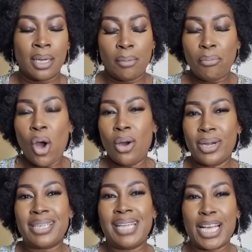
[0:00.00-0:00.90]

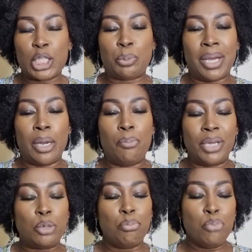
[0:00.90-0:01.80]
Mohra does smell a
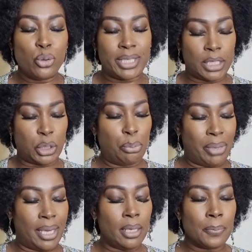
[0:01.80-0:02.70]
bit boozy to
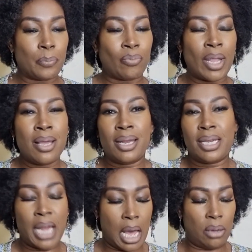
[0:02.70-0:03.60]
me.
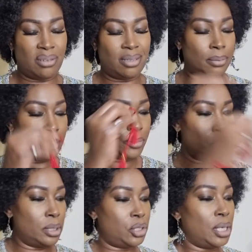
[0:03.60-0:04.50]
Now, I'm
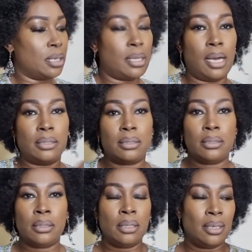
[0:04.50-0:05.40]
gonna chuck that.
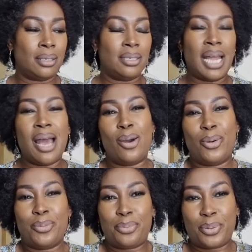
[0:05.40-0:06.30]

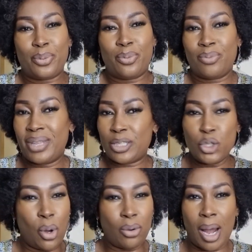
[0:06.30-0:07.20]
Now, there's
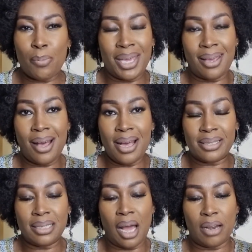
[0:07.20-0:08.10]
no rum here, as
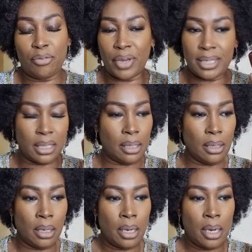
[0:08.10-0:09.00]
in Halfeti.
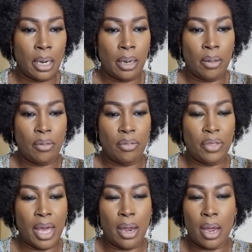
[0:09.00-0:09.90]

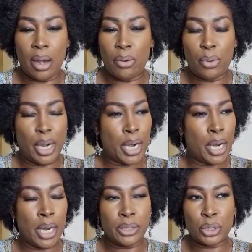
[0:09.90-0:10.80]

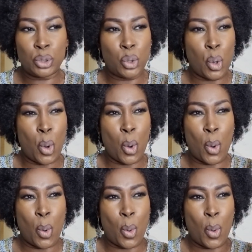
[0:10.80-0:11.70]
There's
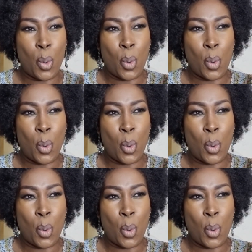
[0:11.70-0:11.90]
not